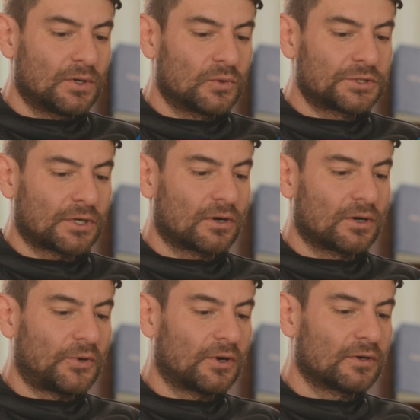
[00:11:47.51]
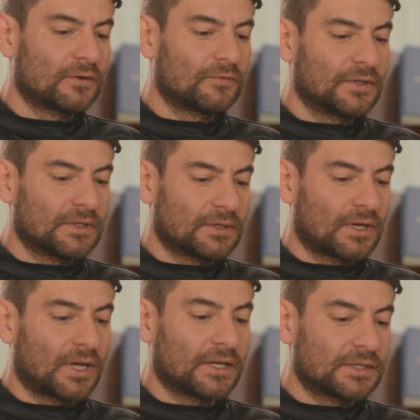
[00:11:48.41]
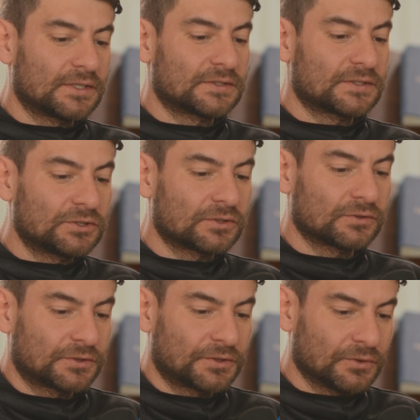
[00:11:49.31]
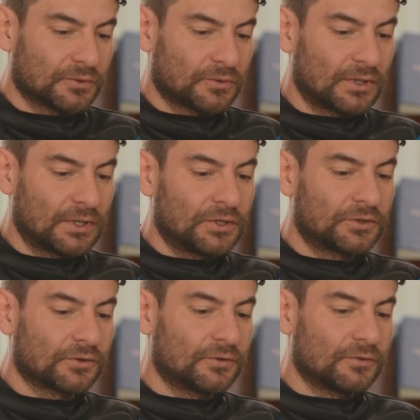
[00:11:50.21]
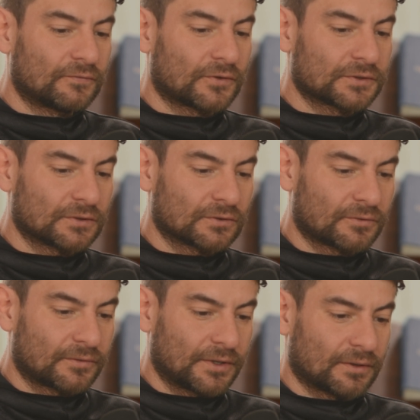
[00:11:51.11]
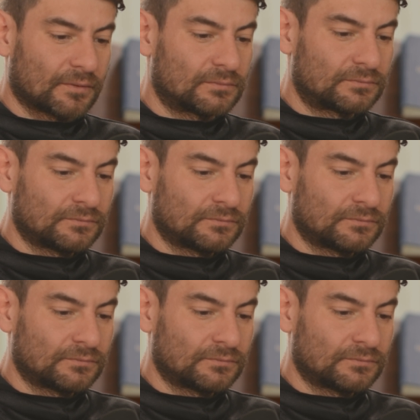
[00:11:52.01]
which are a part of and essential to your universal career.